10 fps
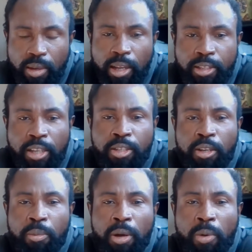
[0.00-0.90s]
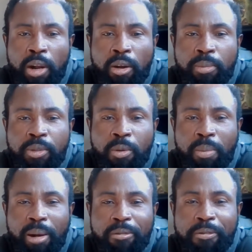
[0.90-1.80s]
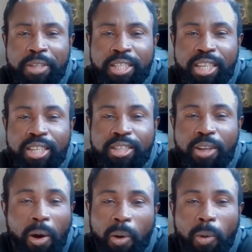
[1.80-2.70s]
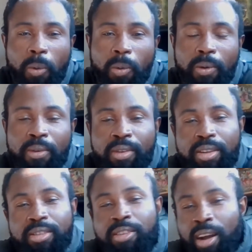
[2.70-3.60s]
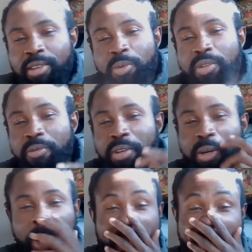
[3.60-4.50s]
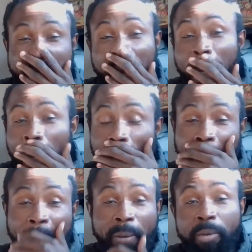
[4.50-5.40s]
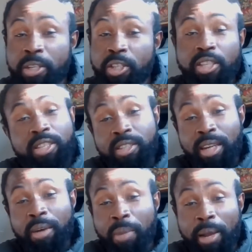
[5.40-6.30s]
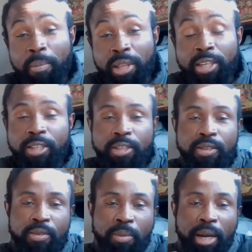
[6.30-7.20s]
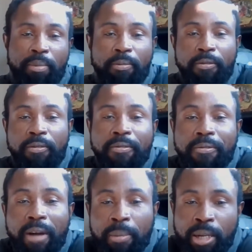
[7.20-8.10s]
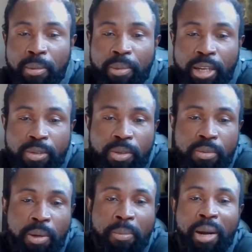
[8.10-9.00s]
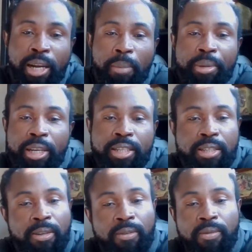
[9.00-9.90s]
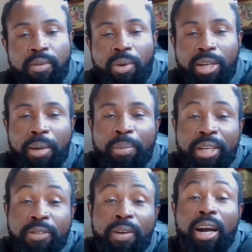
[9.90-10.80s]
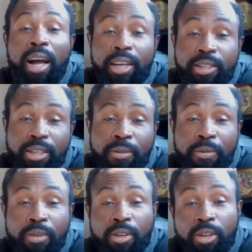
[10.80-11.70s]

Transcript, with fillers: ladies and gentlemen welcome to my video now i do this video inside but this, this is not my place this is my family place my mother place mother place for myself